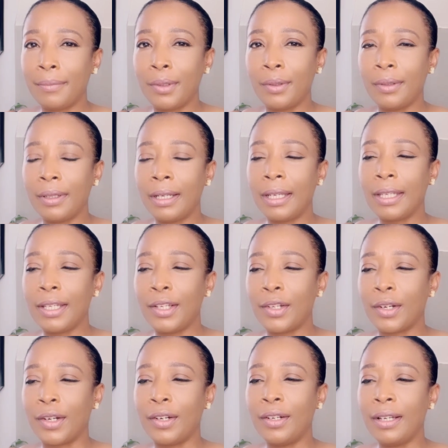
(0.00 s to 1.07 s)
but
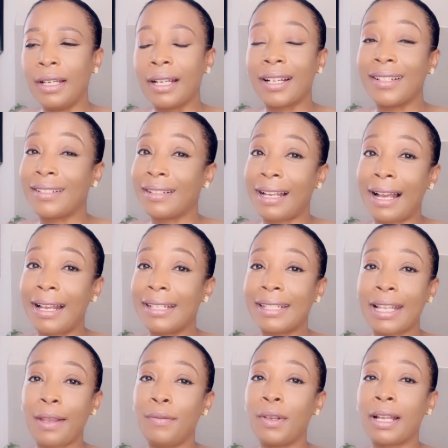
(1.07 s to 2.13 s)
because I
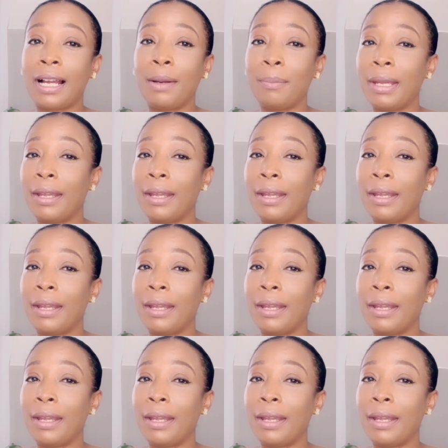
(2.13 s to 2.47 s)
say if you can't